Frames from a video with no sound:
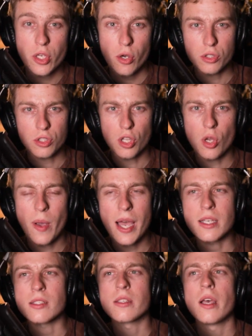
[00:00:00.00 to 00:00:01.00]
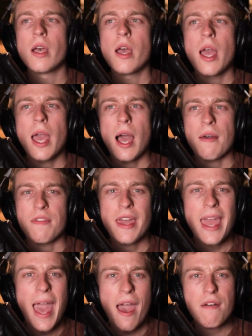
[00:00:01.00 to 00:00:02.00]
coast of the U.S.,
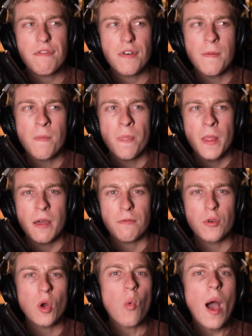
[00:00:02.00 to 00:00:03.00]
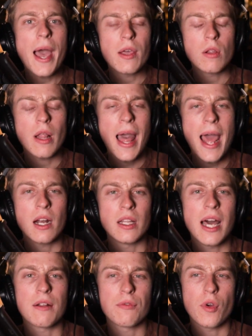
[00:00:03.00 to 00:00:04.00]
they have for a while had a
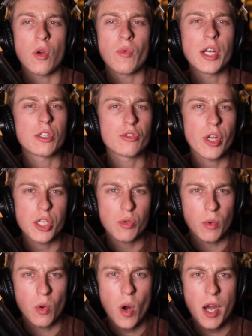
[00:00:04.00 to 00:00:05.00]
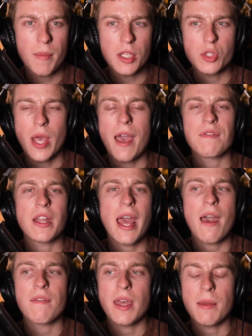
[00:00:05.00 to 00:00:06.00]
lot of registration requirements. You have to
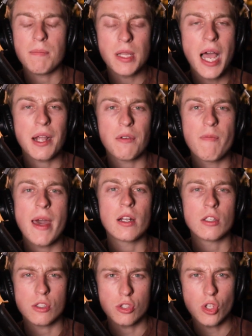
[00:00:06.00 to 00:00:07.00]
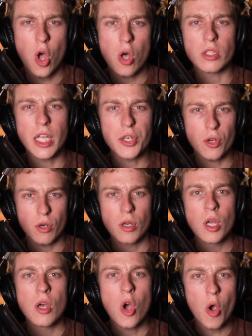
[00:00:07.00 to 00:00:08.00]
have a block of metal installed in your
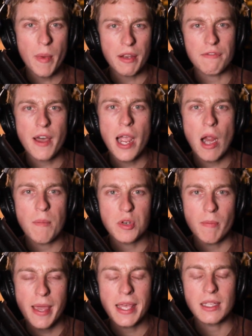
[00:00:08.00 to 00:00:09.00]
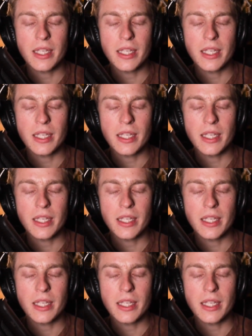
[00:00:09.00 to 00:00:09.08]
homemade firearm to make it